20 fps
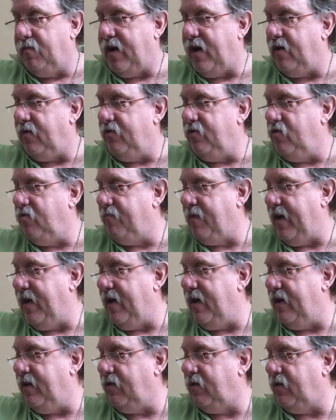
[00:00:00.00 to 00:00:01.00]
how your
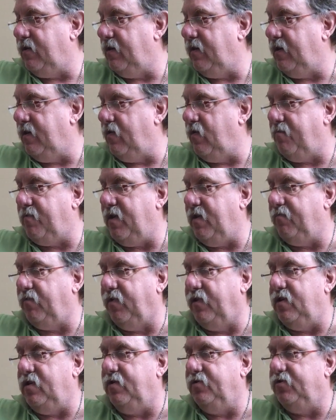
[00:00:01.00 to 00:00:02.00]
band and the
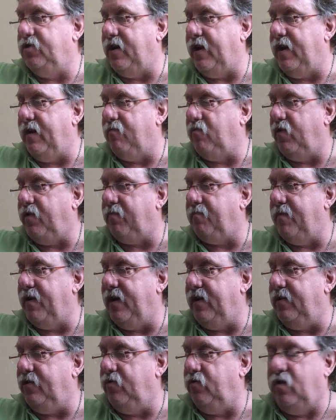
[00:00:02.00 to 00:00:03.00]
people that you jam with
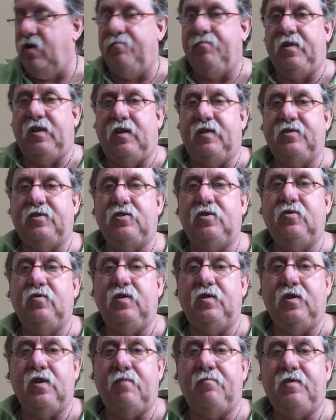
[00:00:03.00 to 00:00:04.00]
may do it, but let's
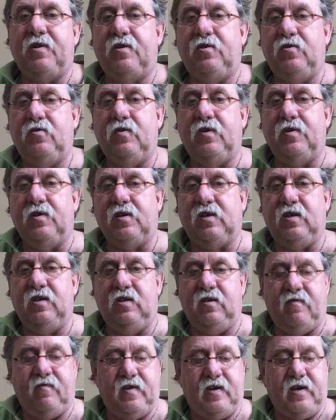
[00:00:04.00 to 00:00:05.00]
do it. I'm going to do it in the
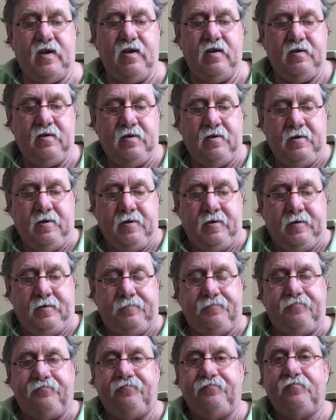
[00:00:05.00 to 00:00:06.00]
key of A.
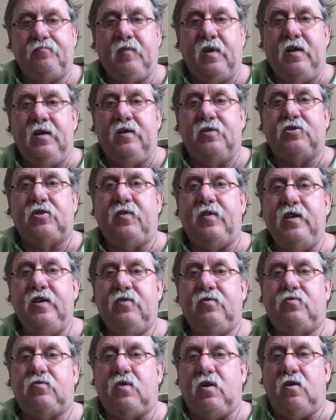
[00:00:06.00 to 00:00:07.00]
So the
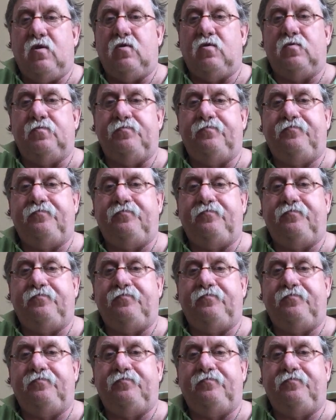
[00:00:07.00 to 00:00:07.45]
intro.